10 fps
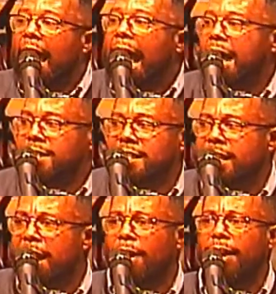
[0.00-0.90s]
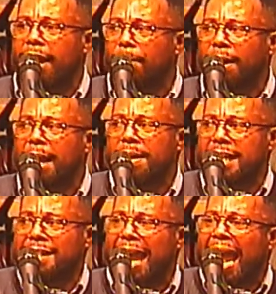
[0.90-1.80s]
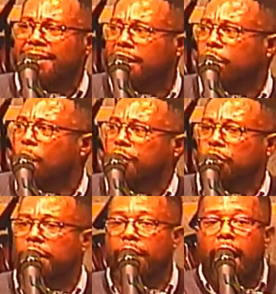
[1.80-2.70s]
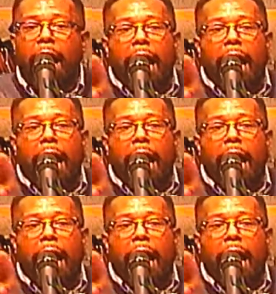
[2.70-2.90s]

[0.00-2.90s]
I'll see y'all later, but let me just ask the question.